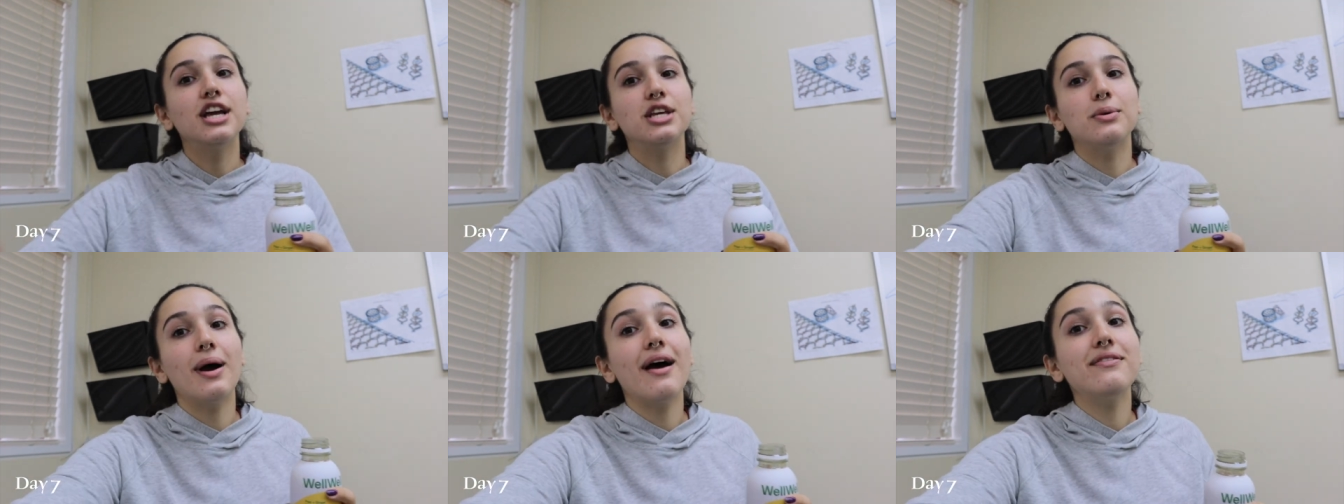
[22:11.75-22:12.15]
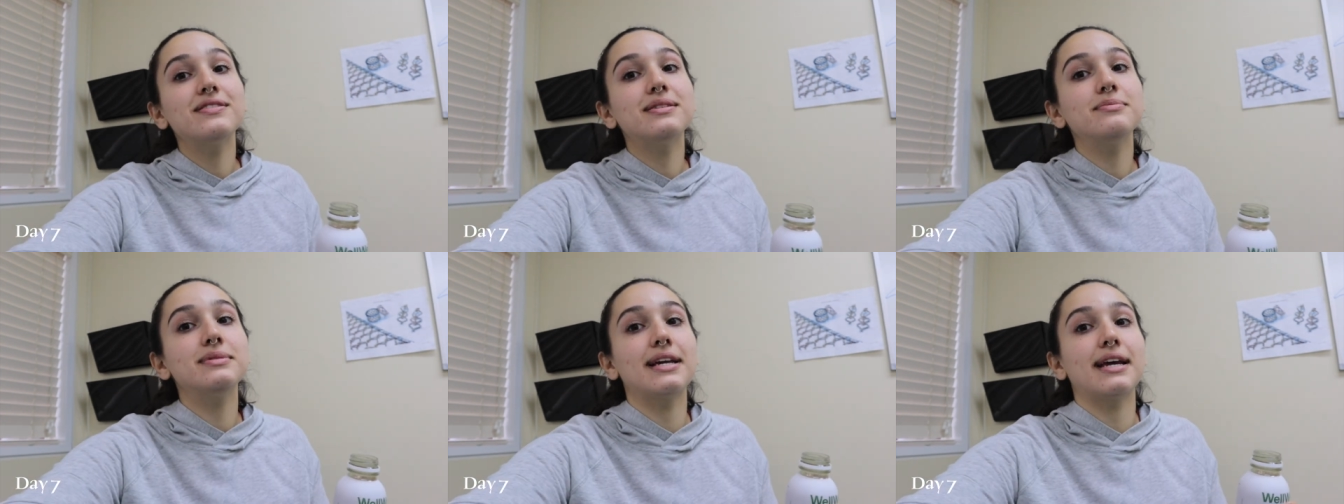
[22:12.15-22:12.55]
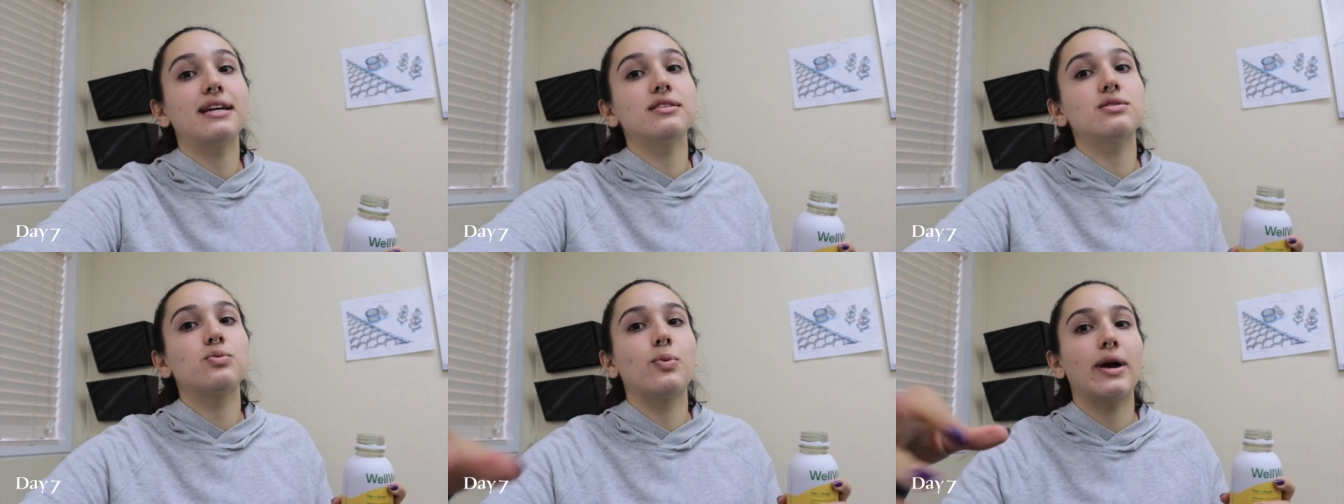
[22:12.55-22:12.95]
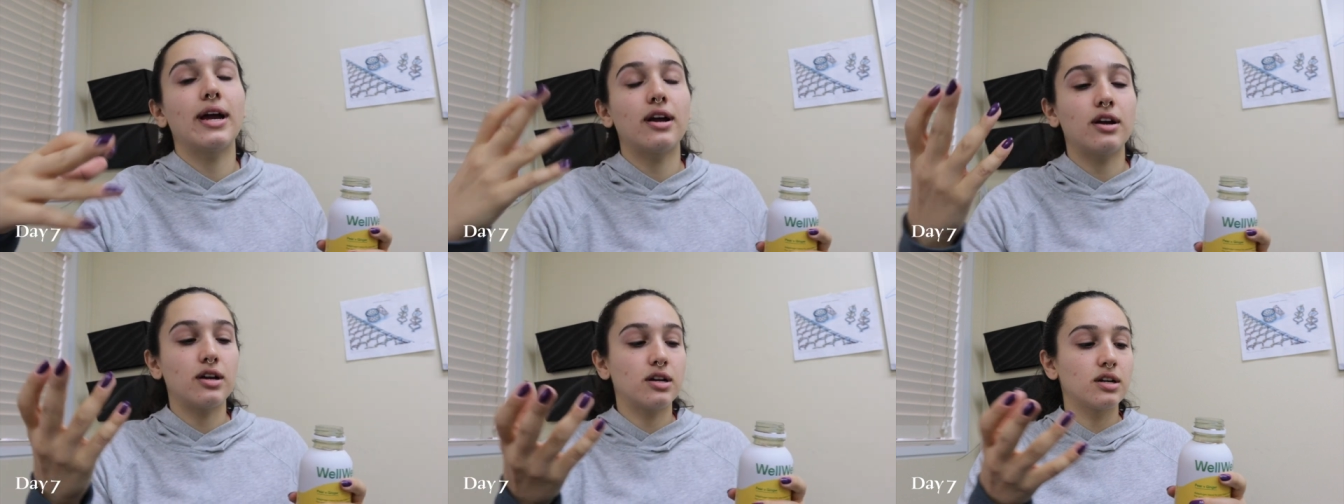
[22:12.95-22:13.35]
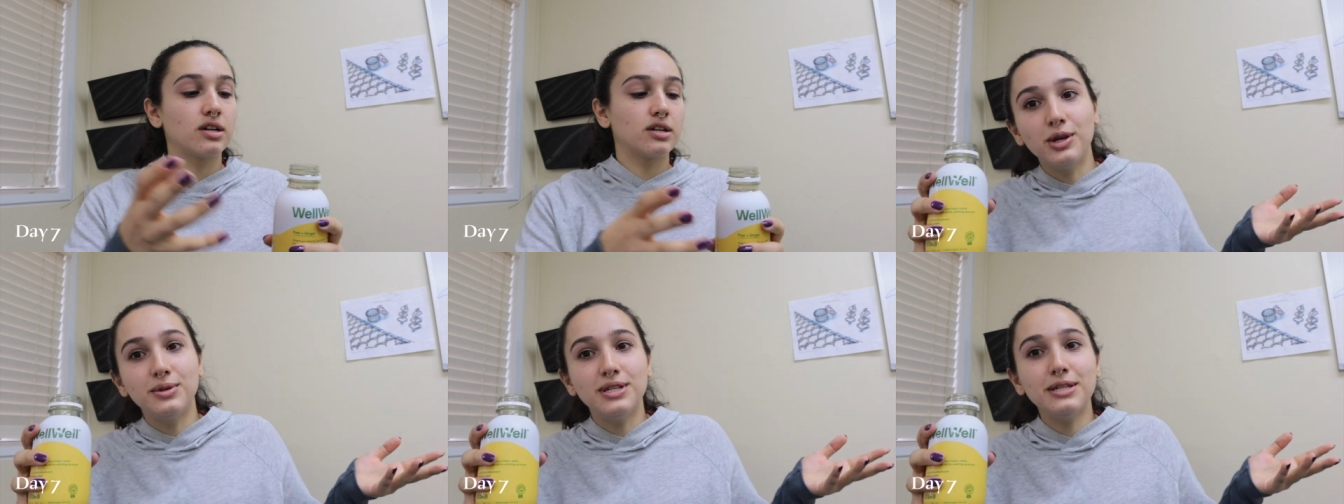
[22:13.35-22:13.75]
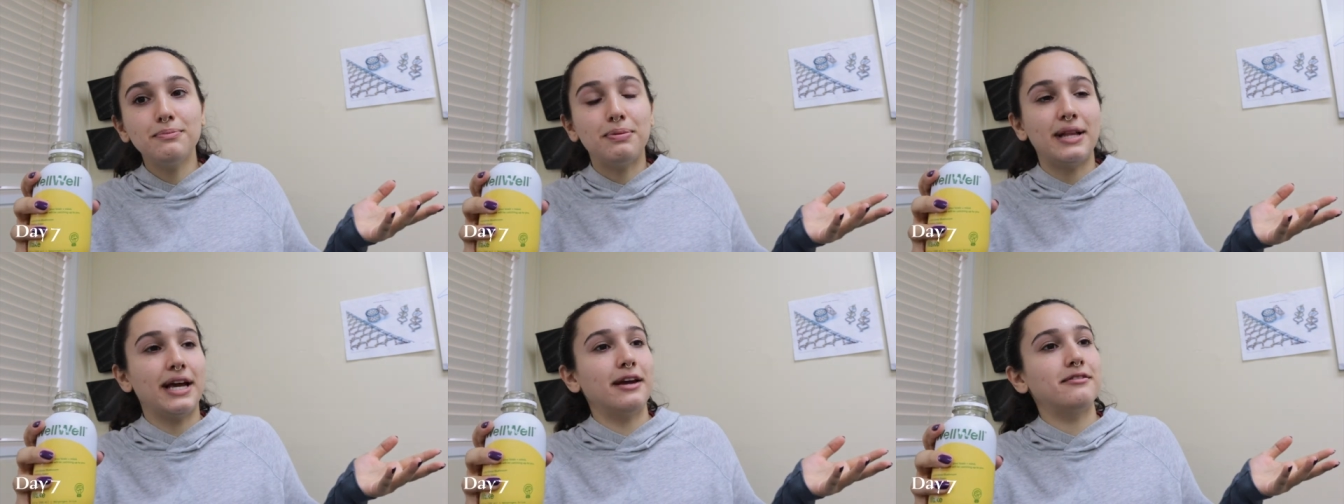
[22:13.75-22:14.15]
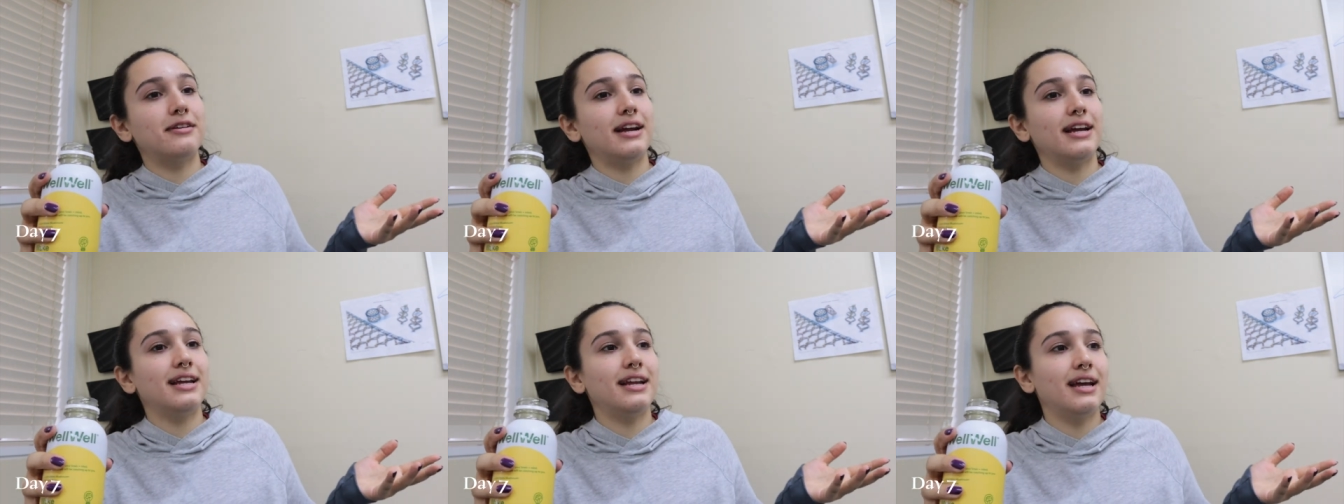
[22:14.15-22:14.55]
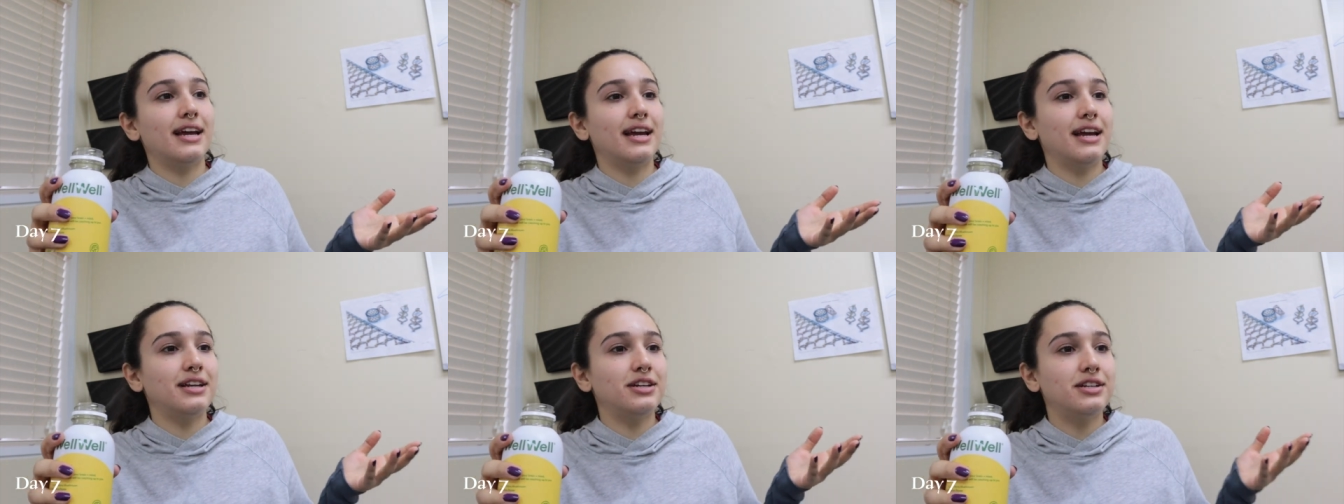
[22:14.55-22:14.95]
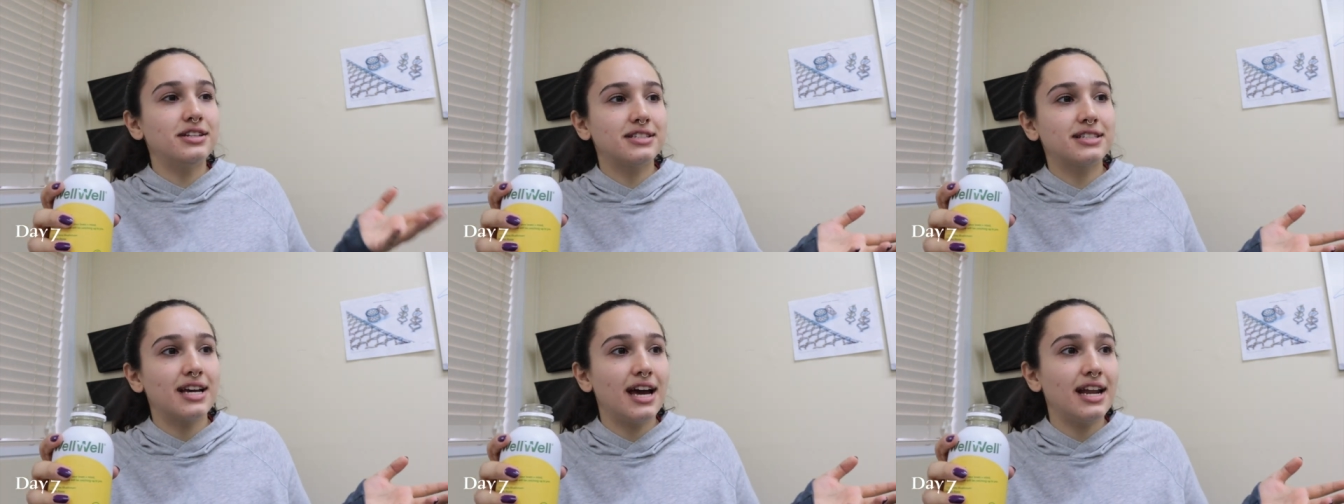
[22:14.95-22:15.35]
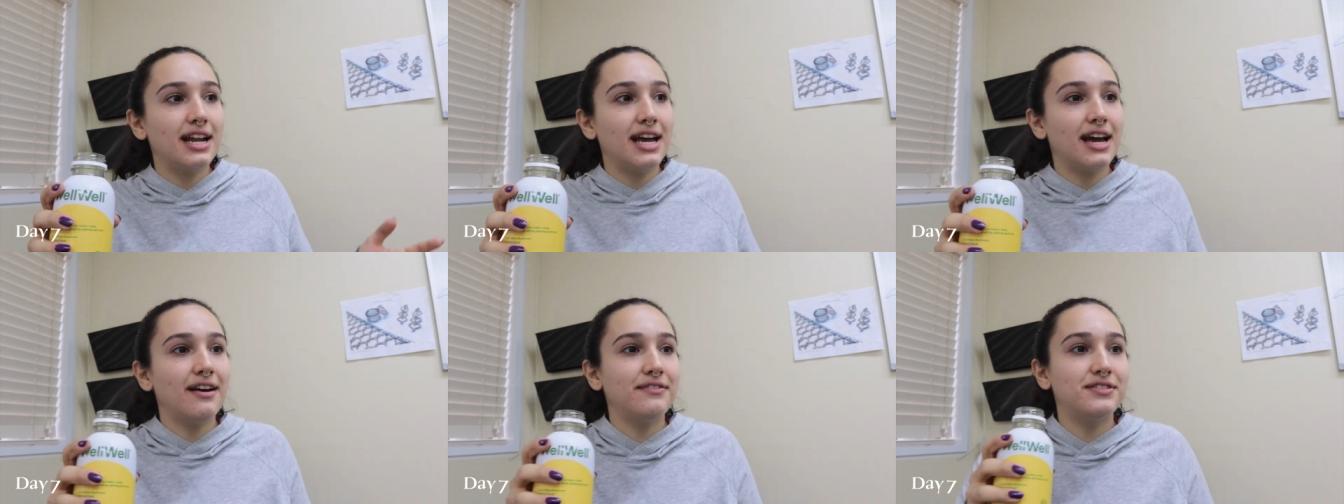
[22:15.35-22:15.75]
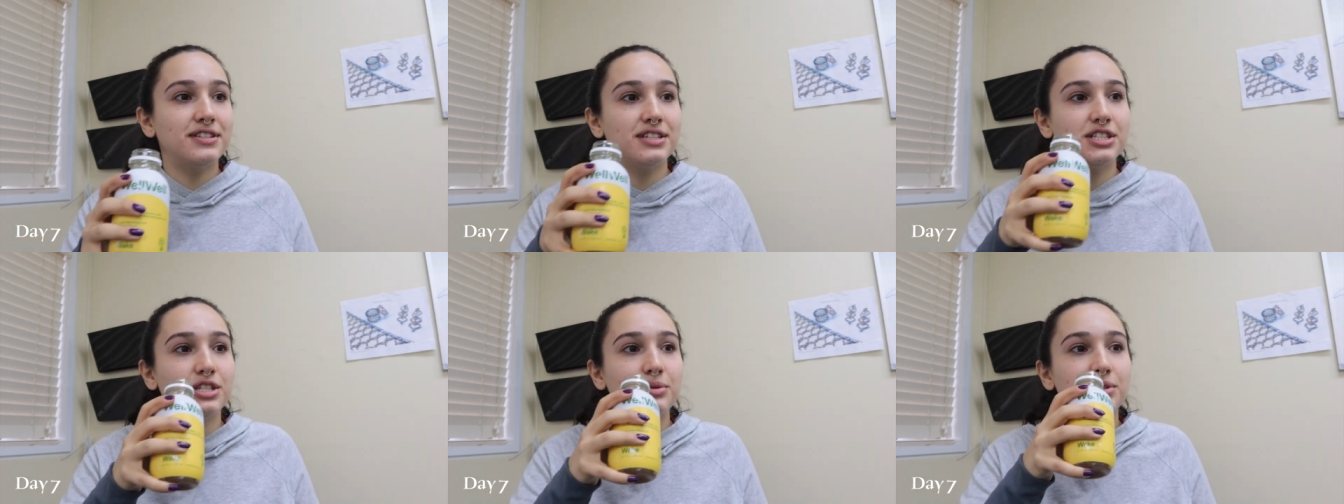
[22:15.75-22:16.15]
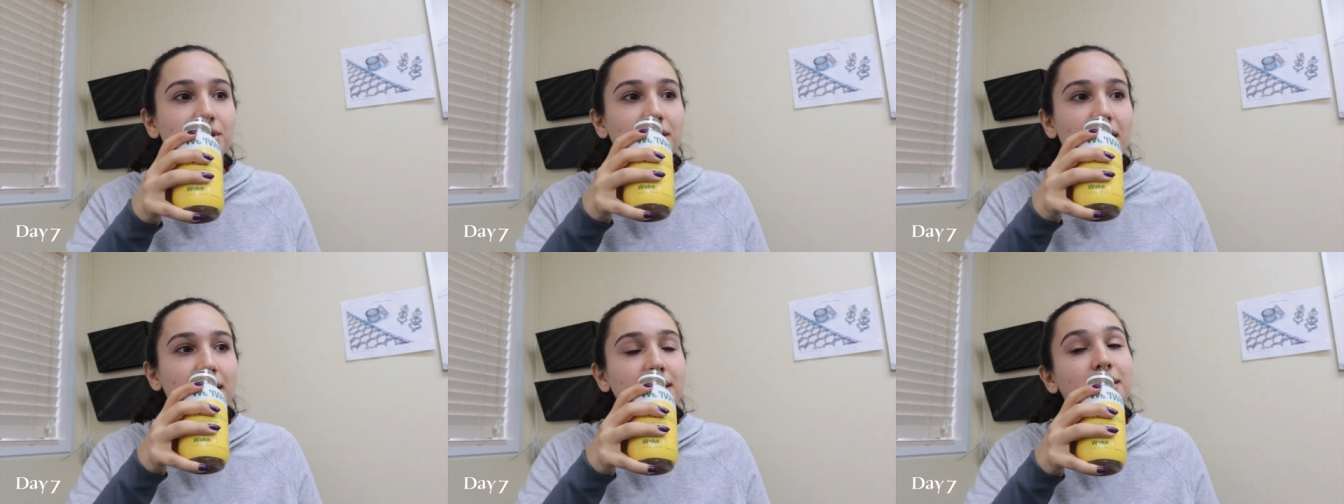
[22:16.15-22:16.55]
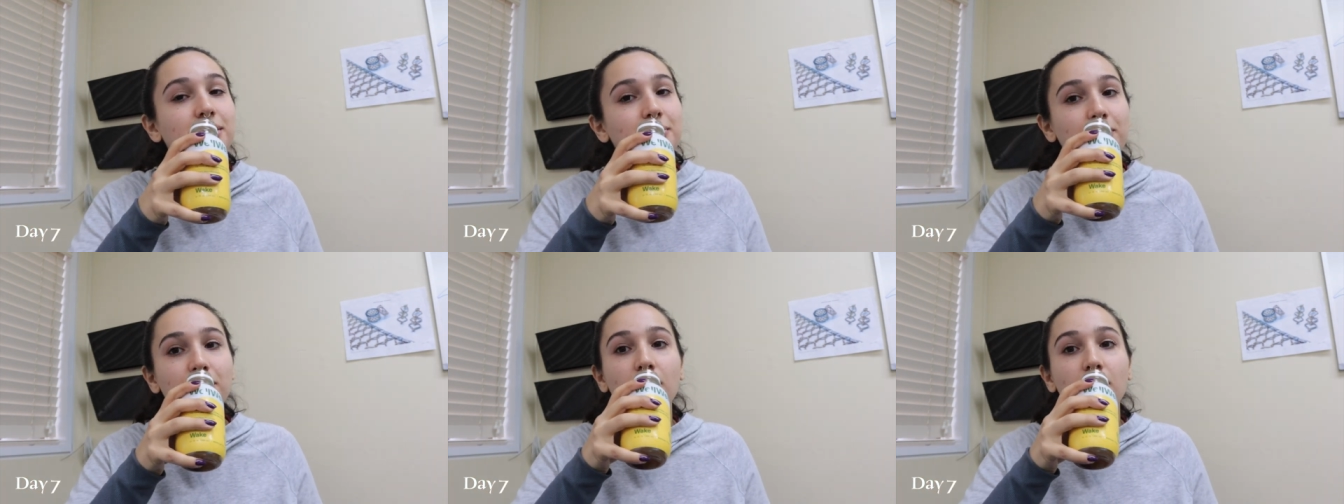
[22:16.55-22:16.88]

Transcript: you have some days where you didn't plan right and you just kind of have to do what you gotta do.